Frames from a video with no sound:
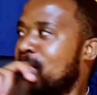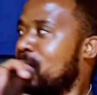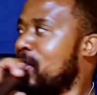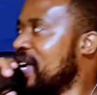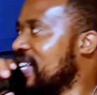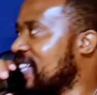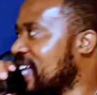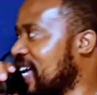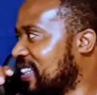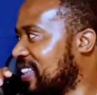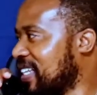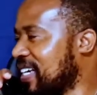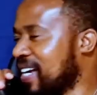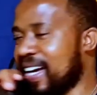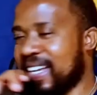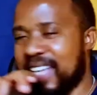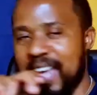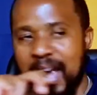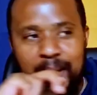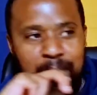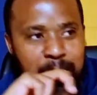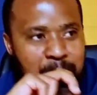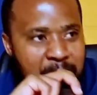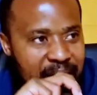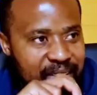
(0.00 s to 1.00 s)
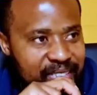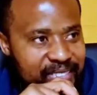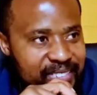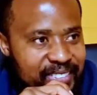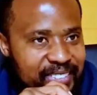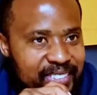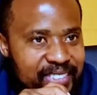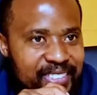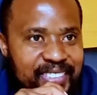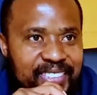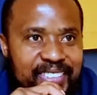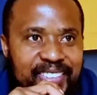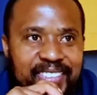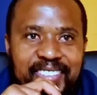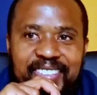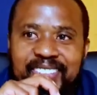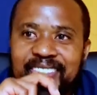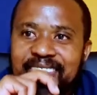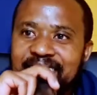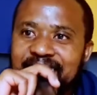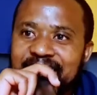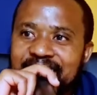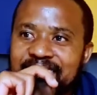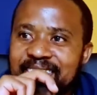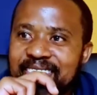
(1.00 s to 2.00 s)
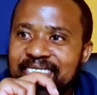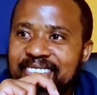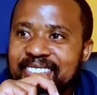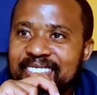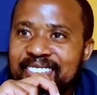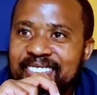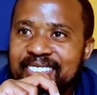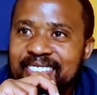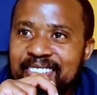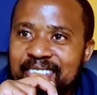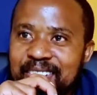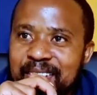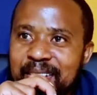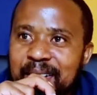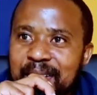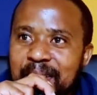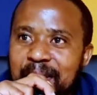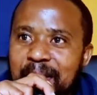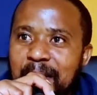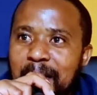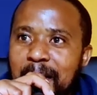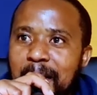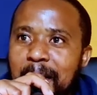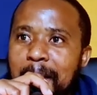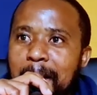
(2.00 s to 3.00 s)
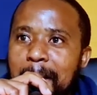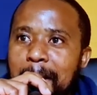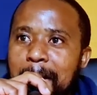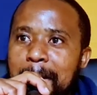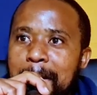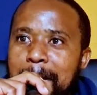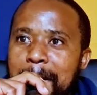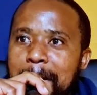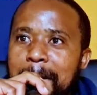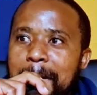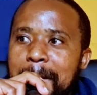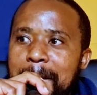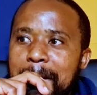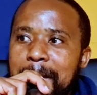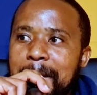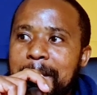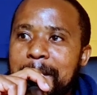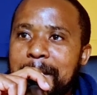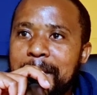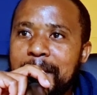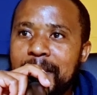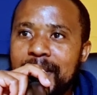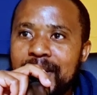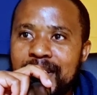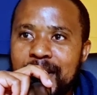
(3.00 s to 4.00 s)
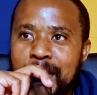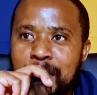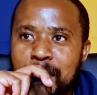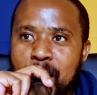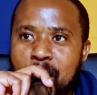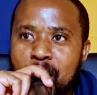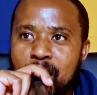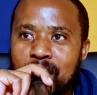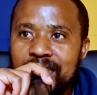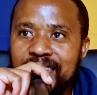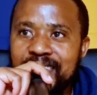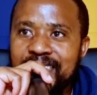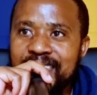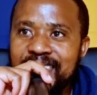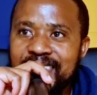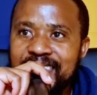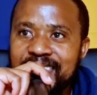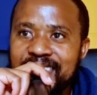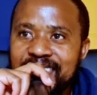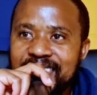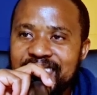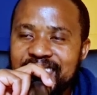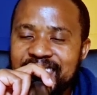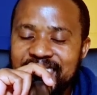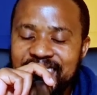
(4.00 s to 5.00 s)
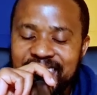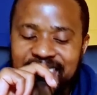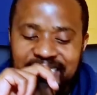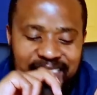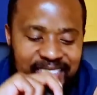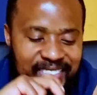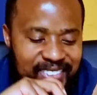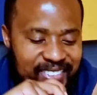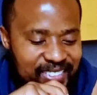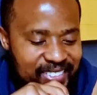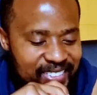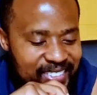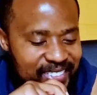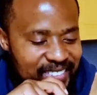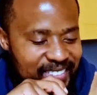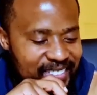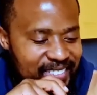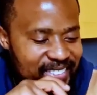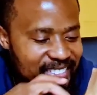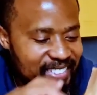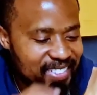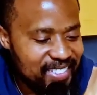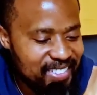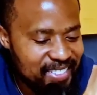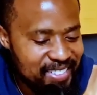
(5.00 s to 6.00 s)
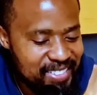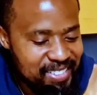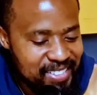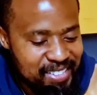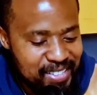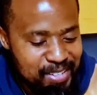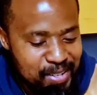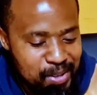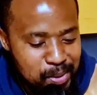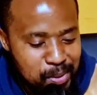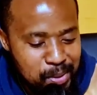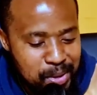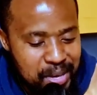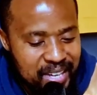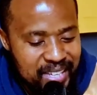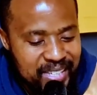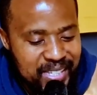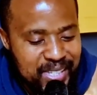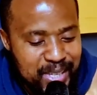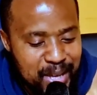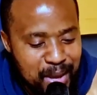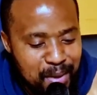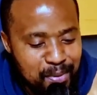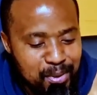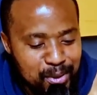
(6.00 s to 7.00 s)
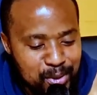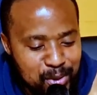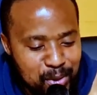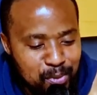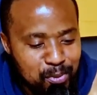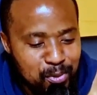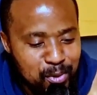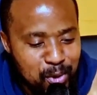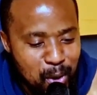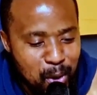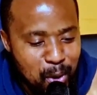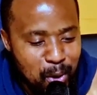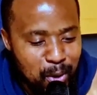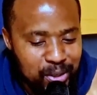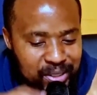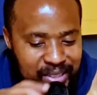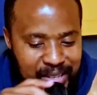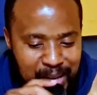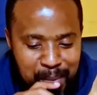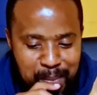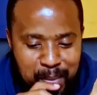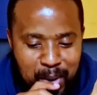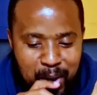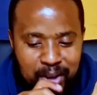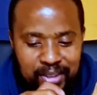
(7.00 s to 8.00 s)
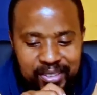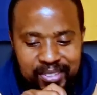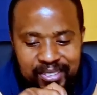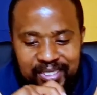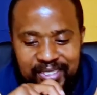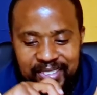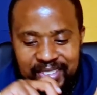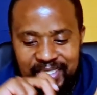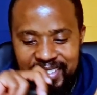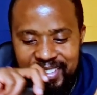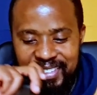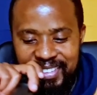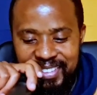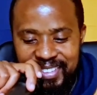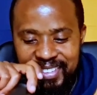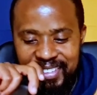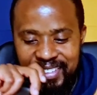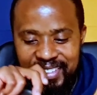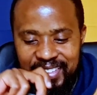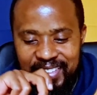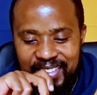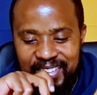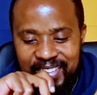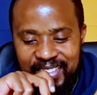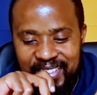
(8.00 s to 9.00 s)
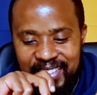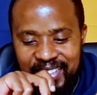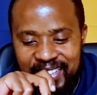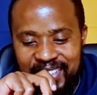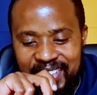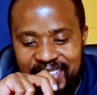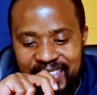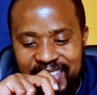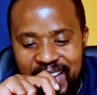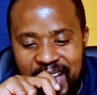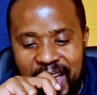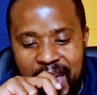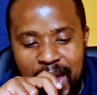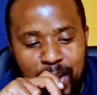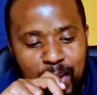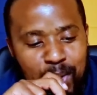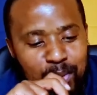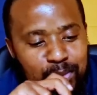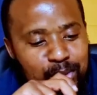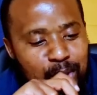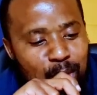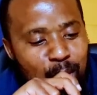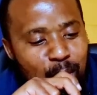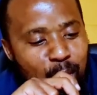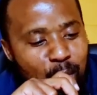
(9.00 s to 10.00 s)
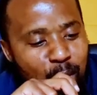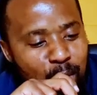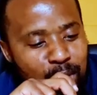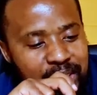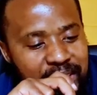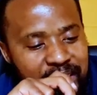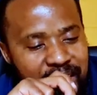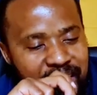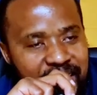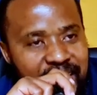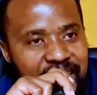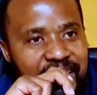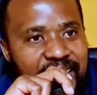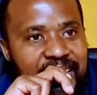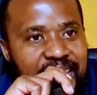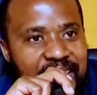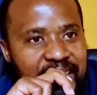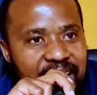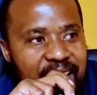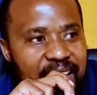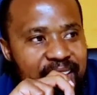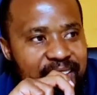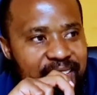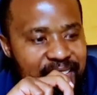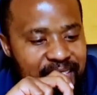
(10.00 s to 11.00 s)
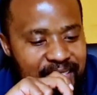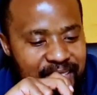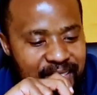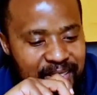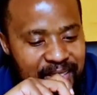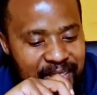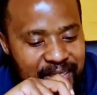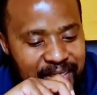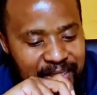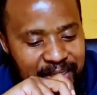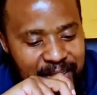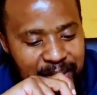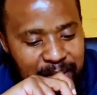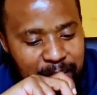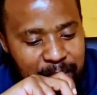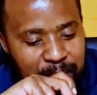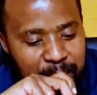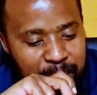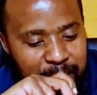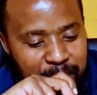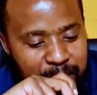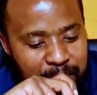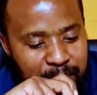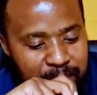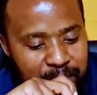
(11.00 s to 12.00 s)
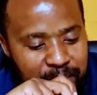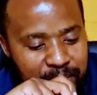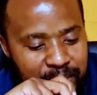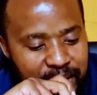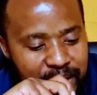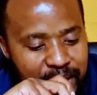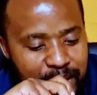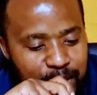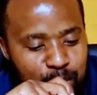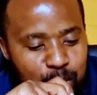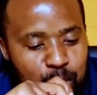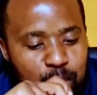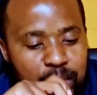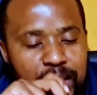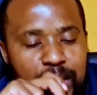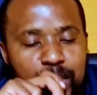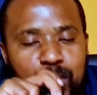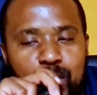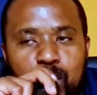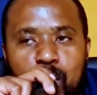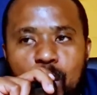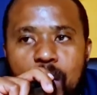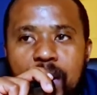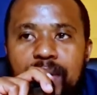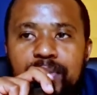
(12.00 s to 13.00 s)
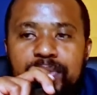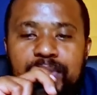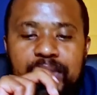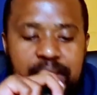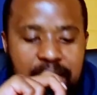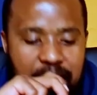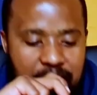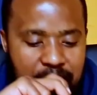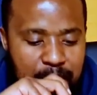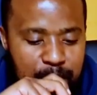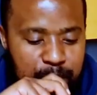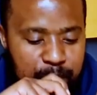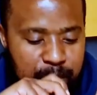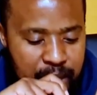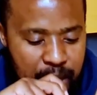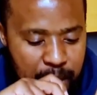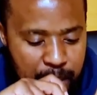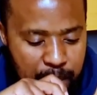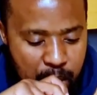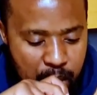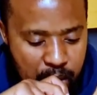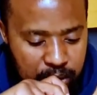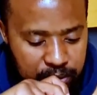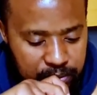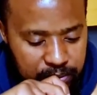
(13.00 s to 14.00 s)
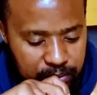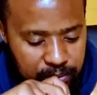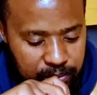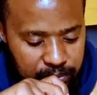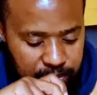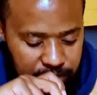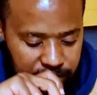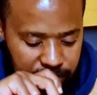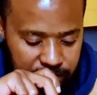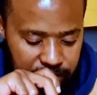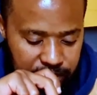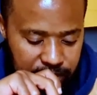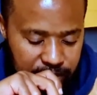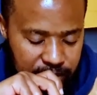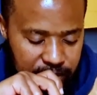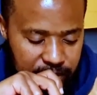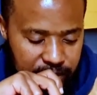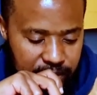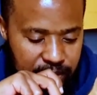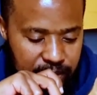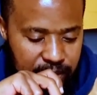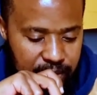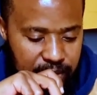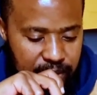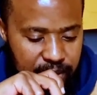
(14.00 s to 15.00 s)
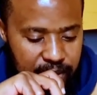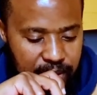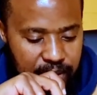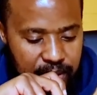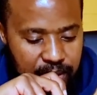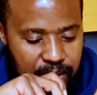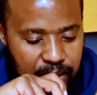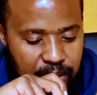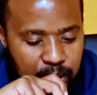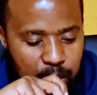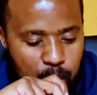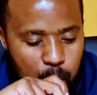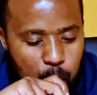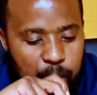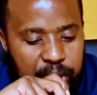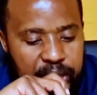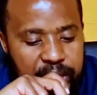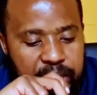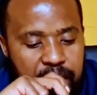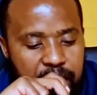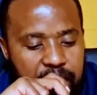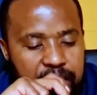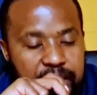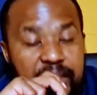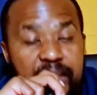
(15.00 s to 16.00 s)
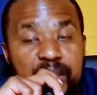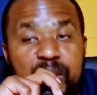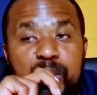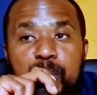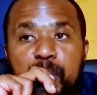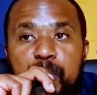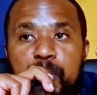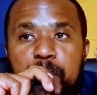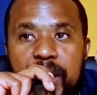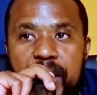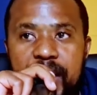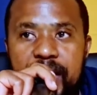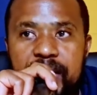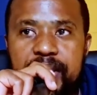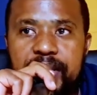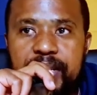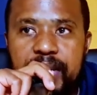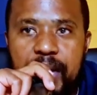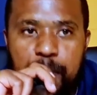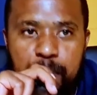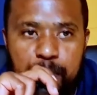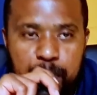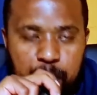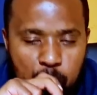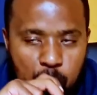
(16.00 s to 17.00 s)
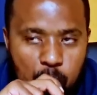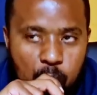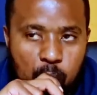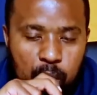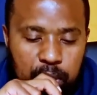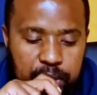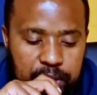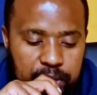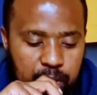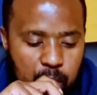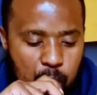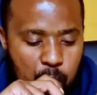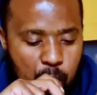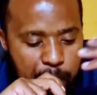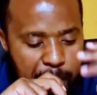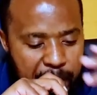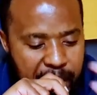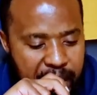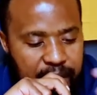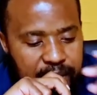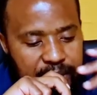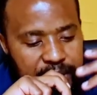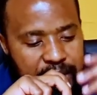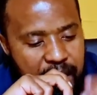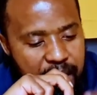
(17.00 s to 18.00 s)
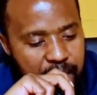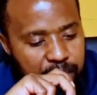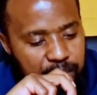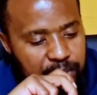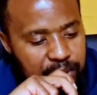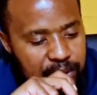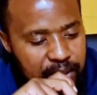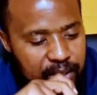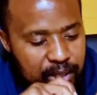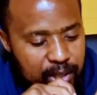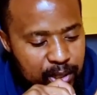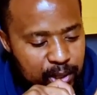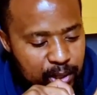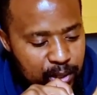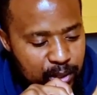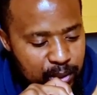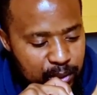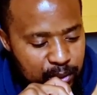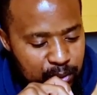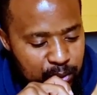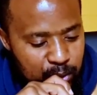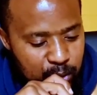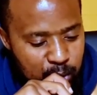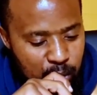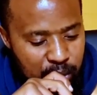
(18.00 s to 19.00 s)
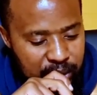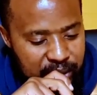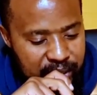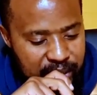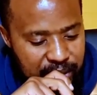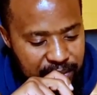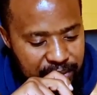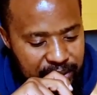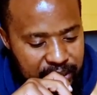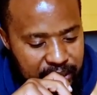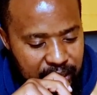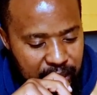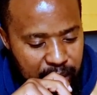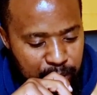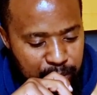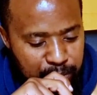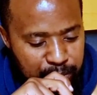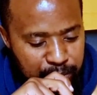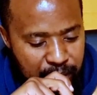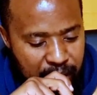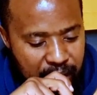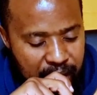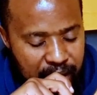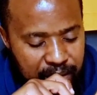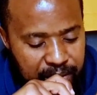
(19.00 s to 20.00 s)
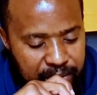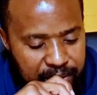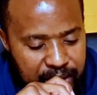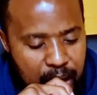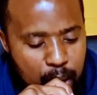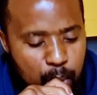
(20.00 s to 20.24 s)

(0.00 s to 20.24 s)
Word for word: Read that thing again, man. The book of James, chapter 1, verse 1. Come on. James, a servant of God. A servant of God. Come on. And of the Lord Jesus Christ. And of the Lord Jesus Christ. To the twelve tribes. To the twelve tribes. Come on. Which are scattered abroad. Which are dispersed abroad. Go back now. John 7:35.